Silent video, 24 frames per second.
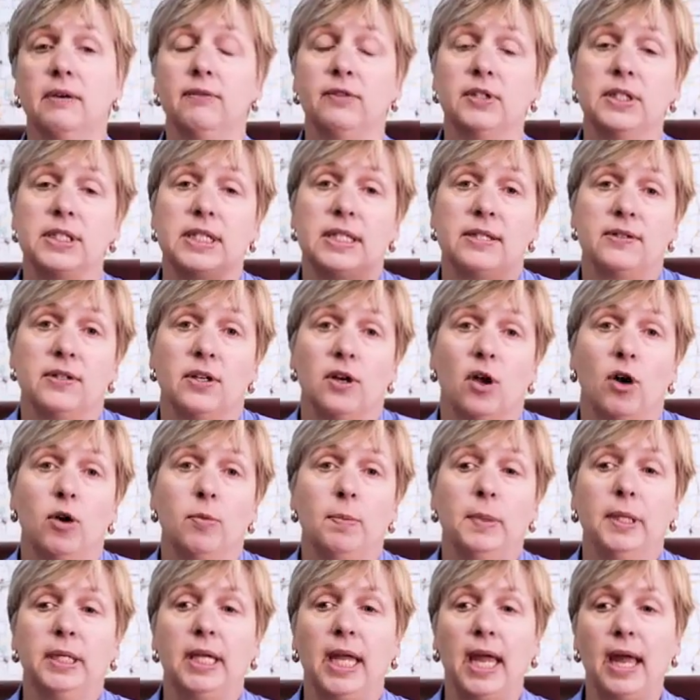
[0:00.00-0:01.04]
versus an
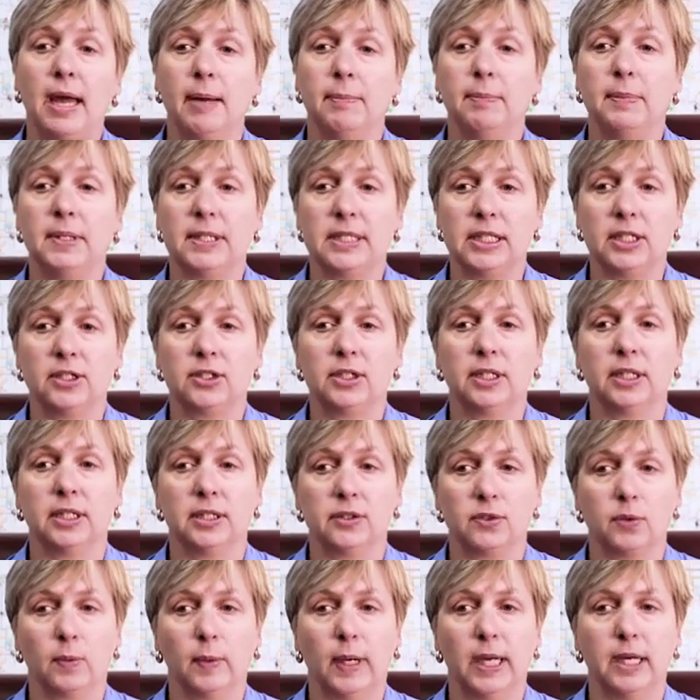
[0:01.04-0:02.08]
open cab position
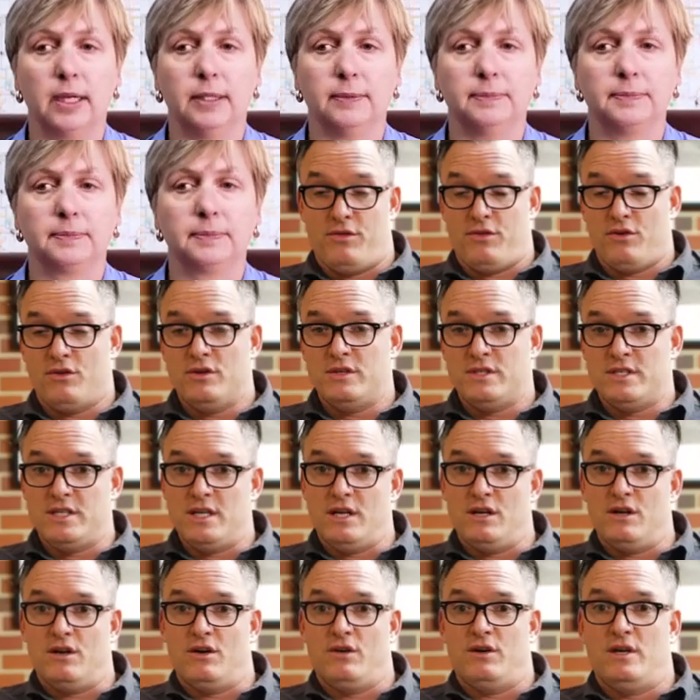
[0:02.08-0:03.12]
as well. Third
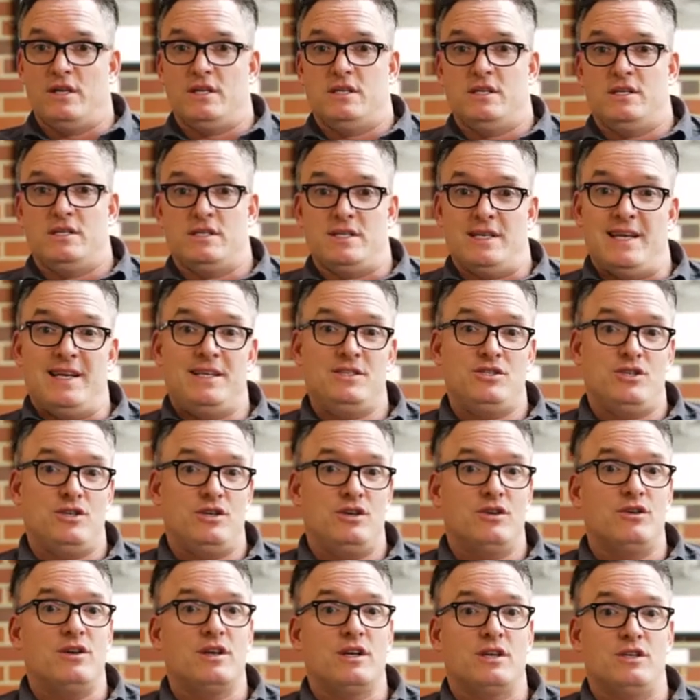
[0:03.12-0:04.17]
tier is an
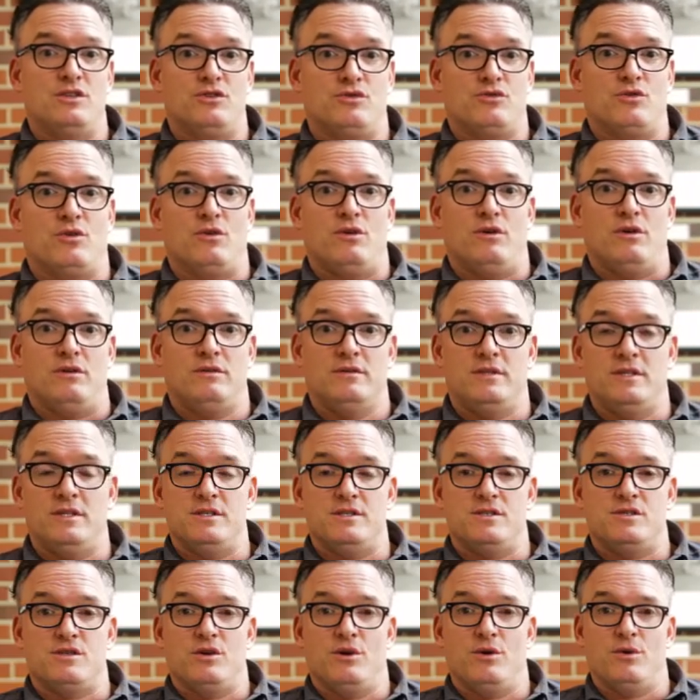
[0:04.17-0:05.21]
engineering control,
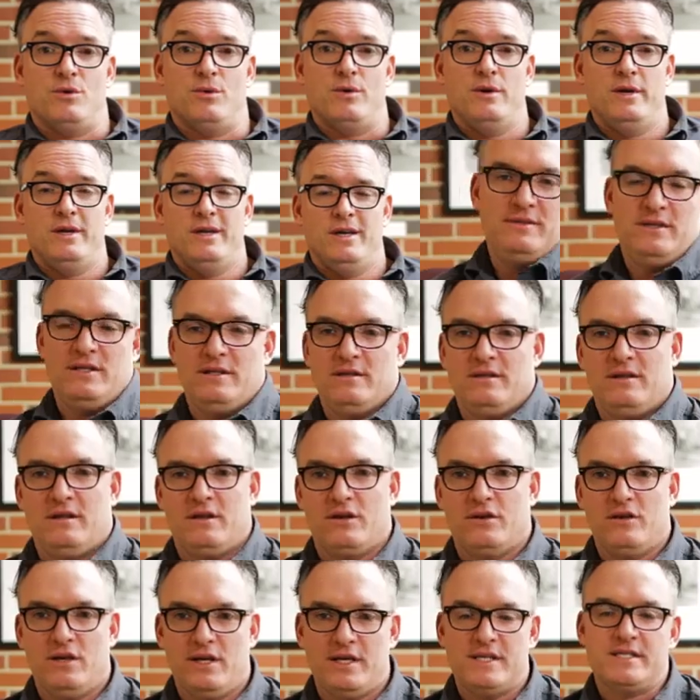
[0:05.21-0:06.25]
and so a
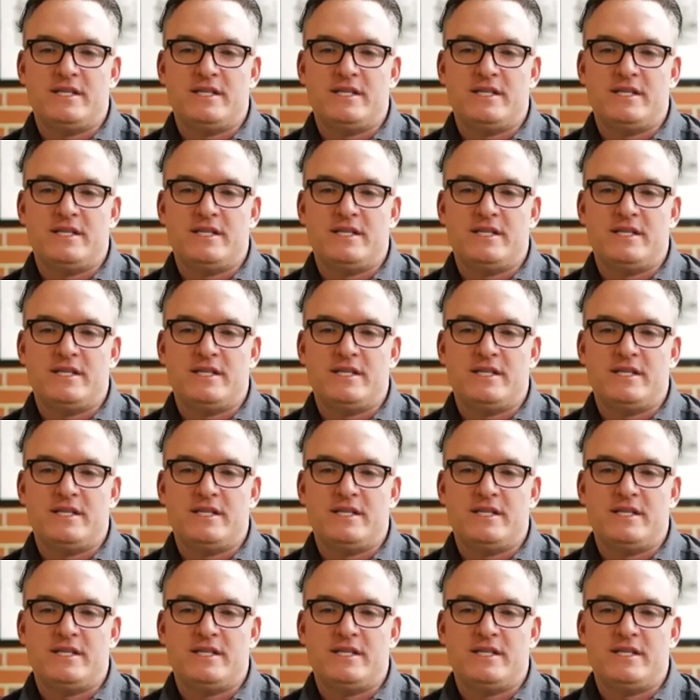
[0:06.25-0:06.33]
good